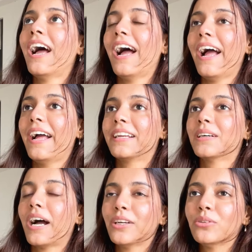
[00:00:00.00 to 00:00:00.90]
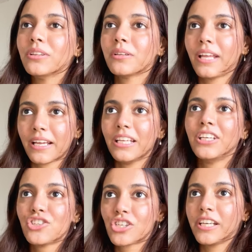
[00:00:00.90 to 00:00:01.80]
And I don't like,
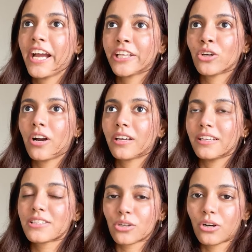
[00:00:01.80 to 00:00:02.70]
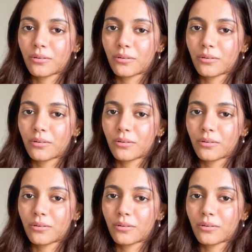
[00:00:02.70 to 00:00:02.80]
initially I thought it's